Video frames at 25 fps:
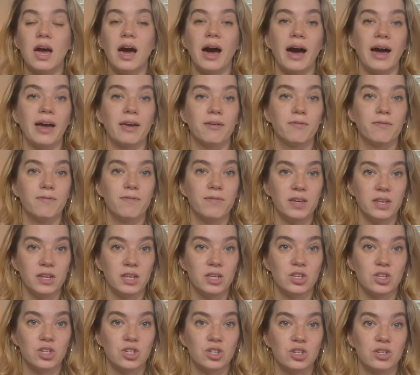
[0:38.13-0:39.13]
I
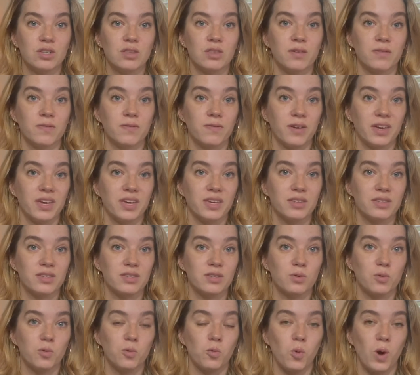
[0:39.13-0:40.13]
finished the
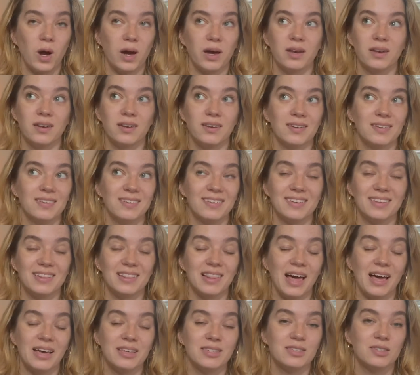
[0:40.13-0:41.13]
phase 1
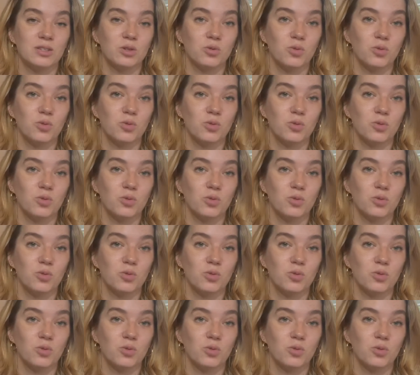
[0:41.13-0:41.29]
last